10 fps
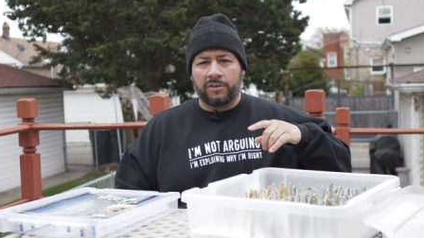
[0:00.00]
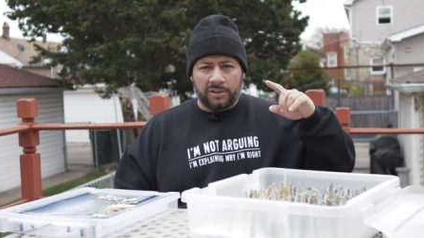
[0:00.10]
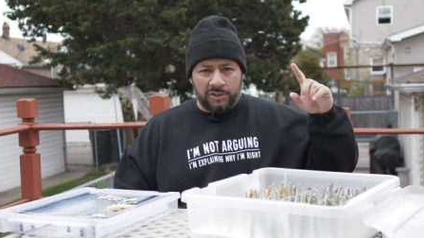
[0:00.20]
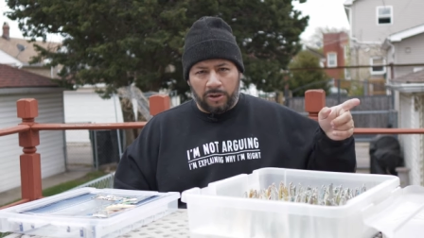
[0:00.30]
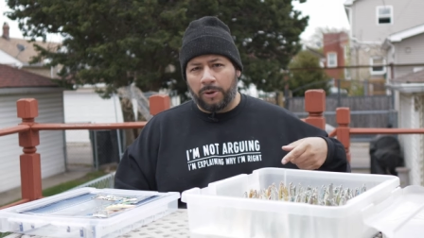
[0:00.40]

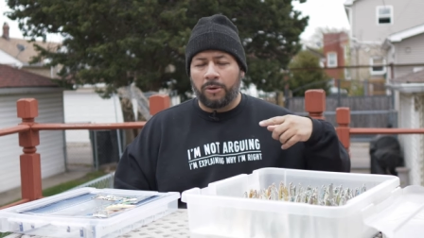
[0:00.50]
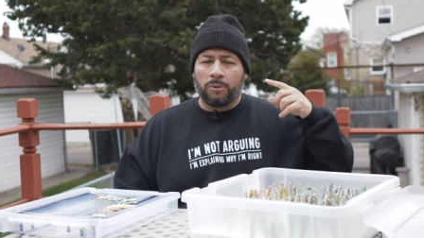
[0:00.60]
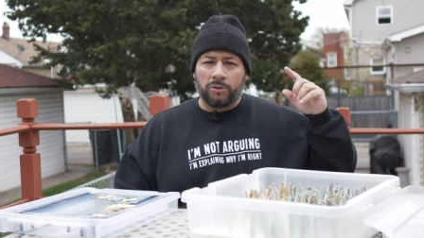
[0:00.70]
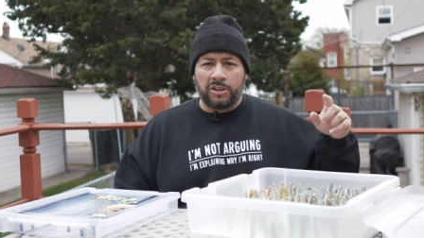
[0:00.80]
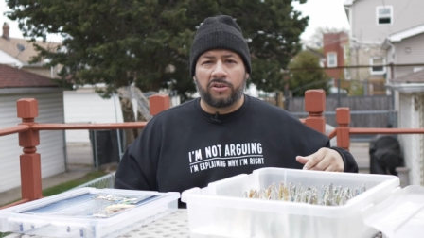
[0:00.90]
Since it already
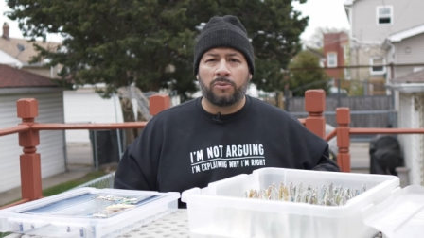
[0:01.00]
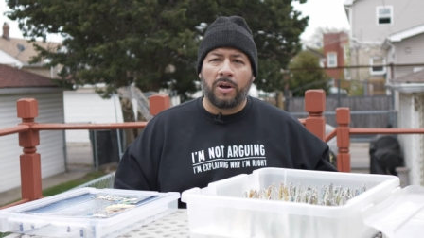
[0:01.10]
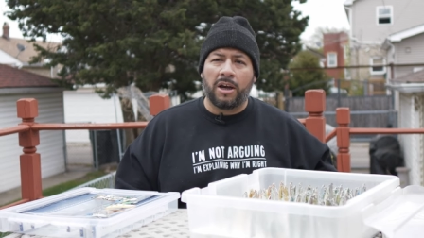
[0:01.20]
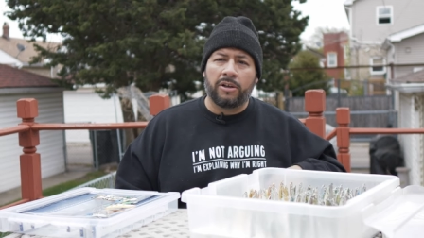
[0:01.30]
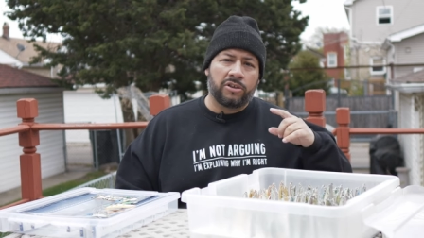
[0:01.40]
rotates
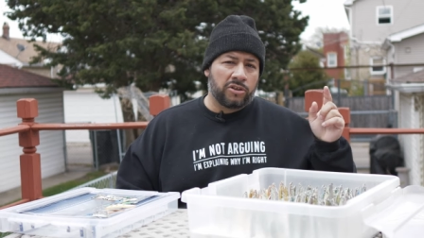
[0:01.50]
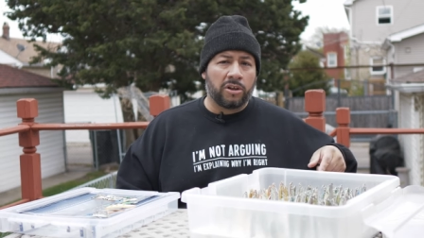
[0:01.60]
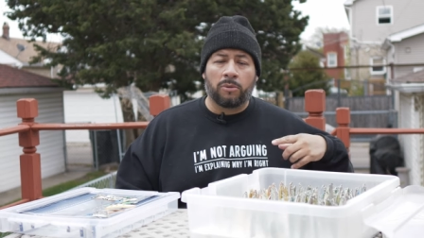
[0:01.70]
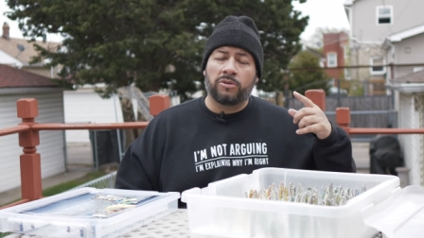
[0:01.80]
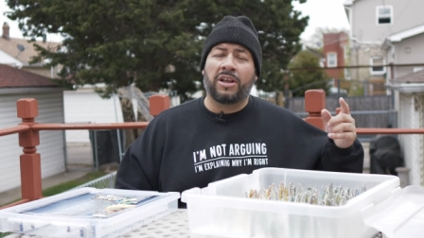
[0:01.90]
around, it's just
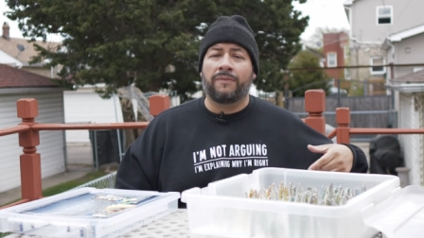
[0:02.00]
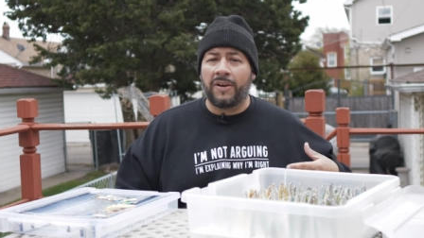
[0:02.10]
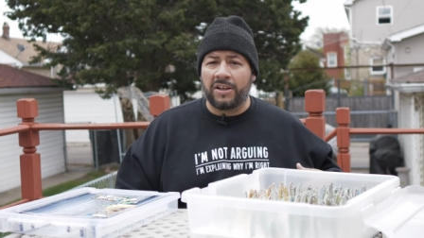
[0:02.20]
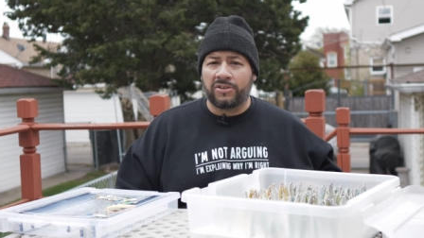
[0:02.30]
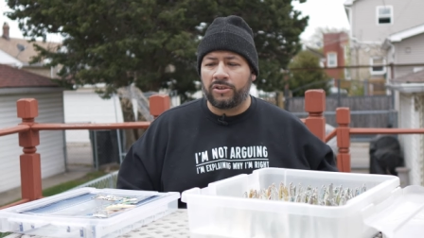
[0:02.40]
going to rotate
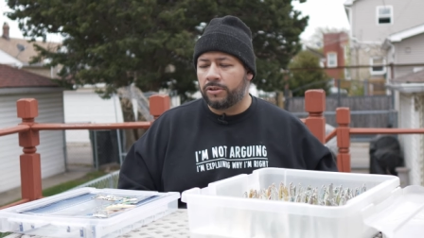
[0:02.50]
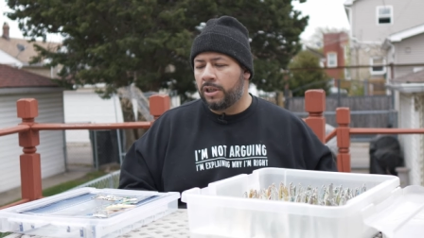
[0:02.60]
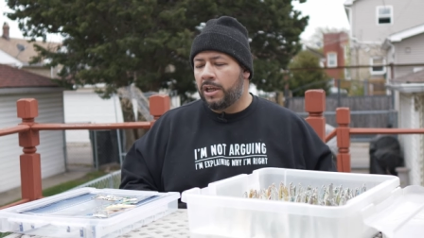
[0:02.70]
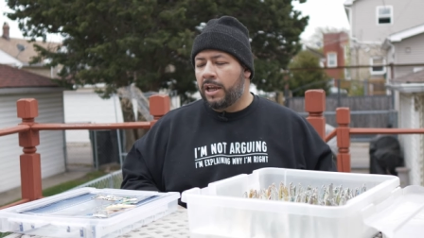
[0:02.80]
faster,